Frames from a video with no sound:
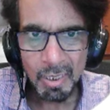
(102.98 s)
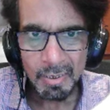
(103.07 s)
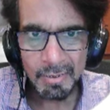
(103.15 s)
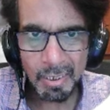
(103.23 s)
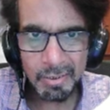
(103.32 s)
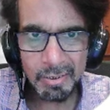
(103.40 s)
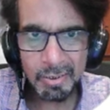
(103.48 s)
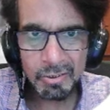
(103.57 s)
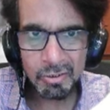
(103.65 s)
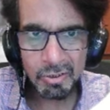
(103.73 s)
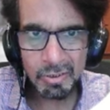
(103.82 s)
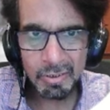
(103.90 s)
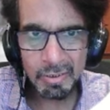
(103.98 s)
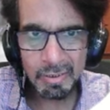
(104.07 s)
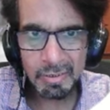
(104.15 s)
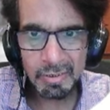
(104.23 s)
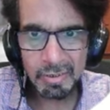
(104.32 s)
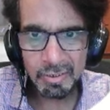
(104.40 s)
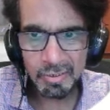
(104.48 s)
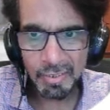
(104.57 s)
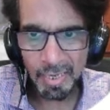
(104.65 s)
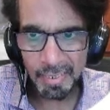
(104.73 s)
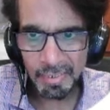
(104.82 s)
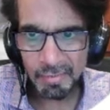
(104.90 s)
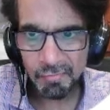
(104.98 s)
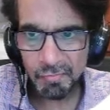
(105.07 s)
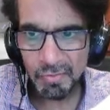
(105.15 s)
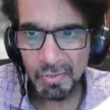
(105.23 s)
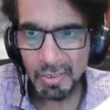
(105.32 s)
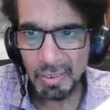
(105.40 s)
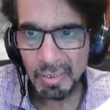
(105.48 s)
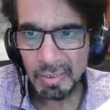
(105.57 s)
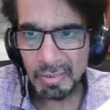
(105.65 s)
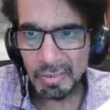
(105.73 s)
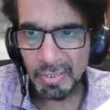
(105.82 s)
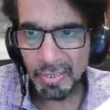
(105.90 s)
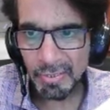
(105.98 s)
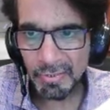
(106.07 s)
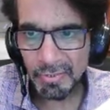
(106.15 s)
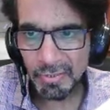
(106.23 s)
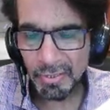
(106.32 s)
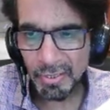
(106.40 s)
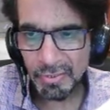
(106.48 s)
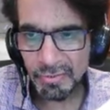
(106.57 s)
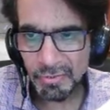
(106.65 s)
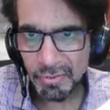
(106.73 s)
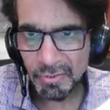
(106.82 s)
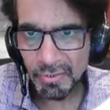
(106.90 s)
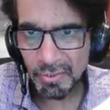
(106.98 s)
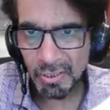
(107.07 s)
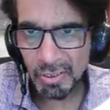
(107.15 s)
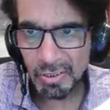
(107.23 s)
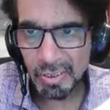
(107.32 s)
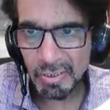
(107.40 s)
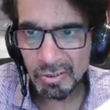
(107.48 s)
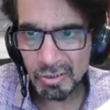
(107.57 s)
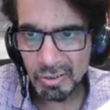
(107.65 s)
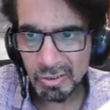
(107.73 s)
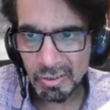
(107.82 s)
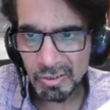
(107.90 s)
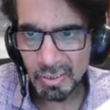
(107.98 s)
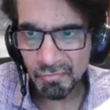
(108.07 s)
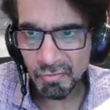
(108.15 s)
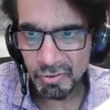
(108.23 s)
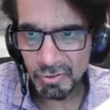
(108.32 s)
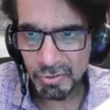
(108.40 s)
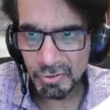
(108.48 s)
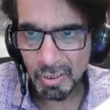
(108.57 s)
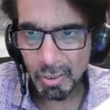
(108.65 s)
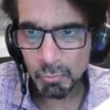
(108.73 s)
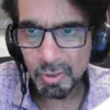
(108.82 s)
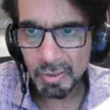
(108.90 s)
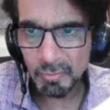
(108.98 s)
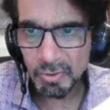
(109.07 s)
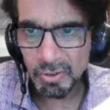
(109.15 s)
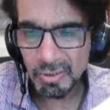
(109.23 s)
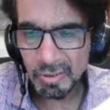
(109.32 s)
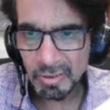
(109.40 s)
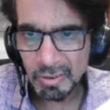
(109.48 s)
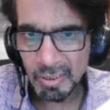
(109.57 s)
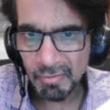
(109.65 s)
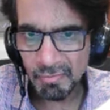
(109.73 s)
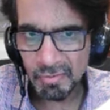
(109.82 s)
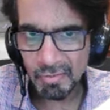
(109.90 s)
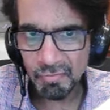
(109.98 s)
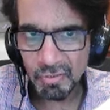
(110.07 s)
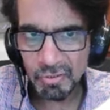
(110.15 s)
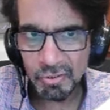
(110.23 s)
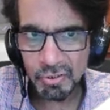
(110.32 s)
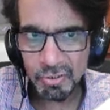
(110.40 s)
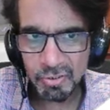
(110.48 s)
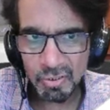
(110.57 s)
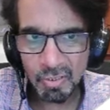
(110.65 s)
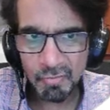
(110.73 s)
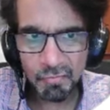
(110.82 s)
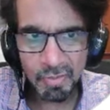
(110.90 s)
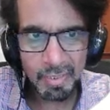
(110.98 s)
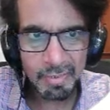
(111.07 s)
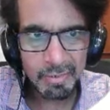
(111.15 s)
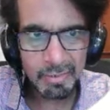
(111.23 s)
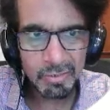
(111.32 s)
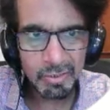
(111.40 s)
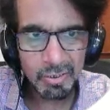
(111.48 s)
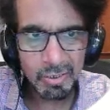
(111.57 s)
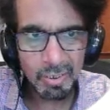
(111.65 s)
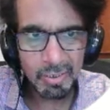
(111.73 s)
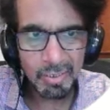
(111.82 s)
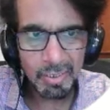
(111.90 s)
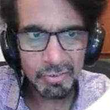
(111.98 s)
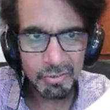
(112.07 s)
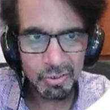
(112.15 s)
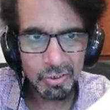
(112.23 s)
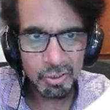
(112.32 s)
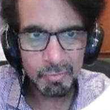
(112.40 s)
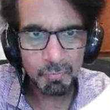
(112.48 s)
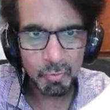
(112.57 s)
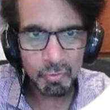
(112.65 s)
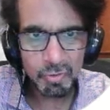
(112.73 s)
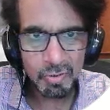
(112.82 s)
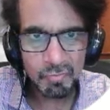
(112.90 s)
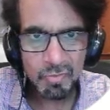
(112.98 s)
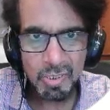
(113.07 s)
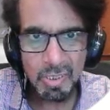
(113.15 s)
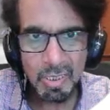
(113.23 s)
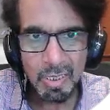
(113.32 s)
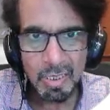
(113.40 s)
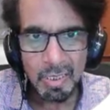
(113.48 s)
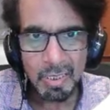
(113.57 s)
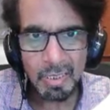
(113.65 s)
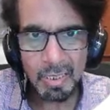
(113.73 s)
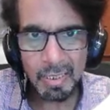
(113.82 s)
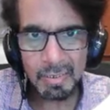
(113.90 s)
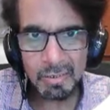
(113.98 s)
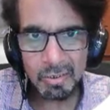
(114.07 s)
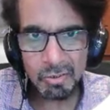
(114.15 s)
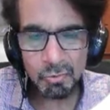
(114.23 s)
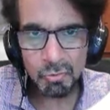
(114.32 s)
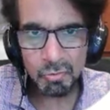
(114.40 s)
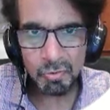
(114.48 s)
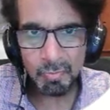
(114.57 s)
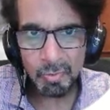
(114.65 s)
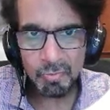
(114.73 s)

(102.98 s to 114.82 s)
charge density is negative. Then electric current density diverges out. That means the divergence of electric current density is positive. And remember,